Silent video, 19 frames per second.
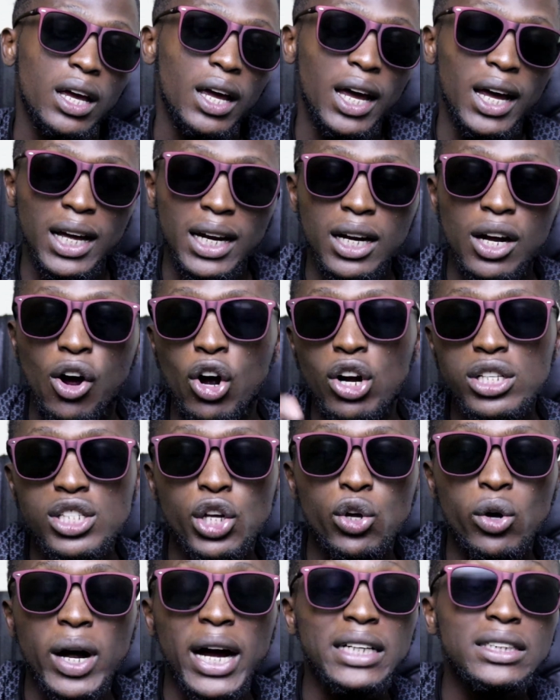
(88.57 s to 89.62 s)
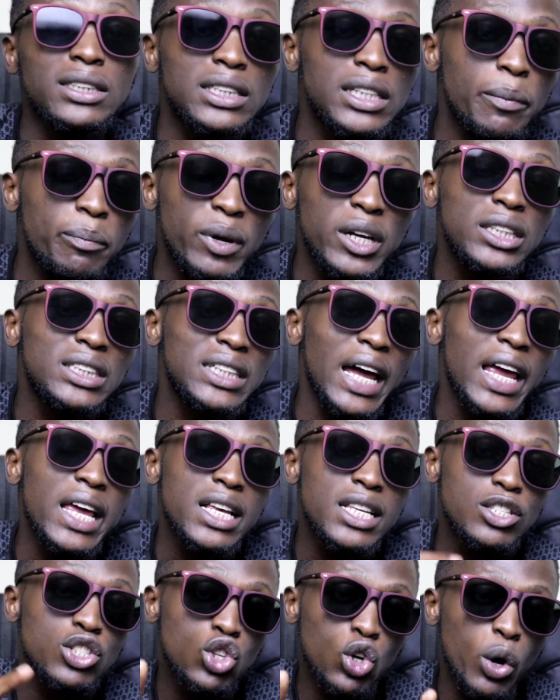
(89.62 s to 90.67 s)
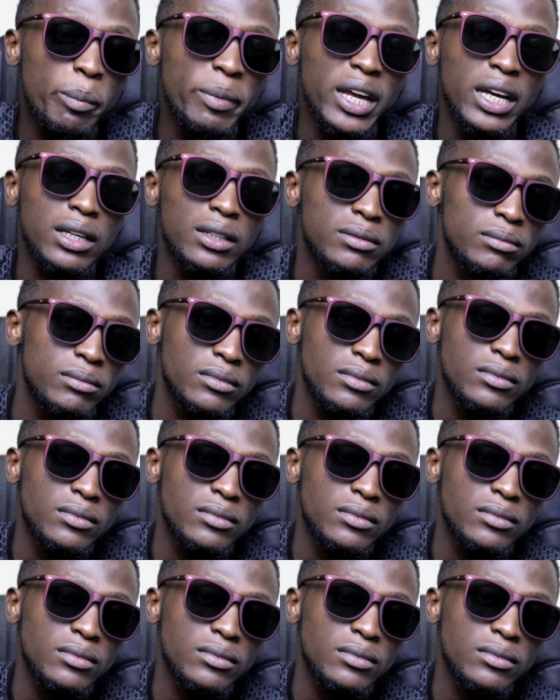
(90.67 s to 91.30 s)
And also you can simply try zooming.